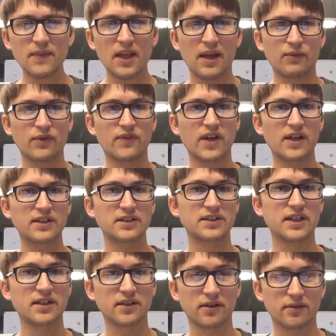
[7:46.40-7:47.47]
And we've got
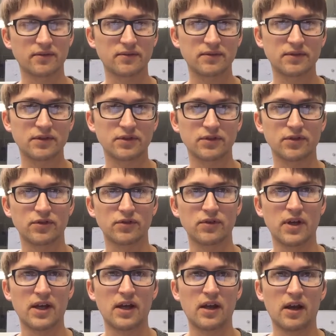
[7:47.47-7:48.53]
Yellow, who
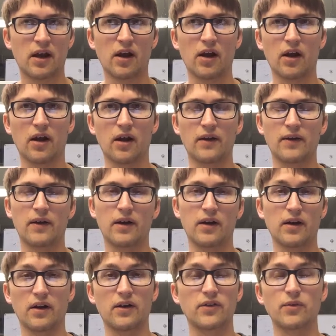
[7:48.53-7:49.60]
are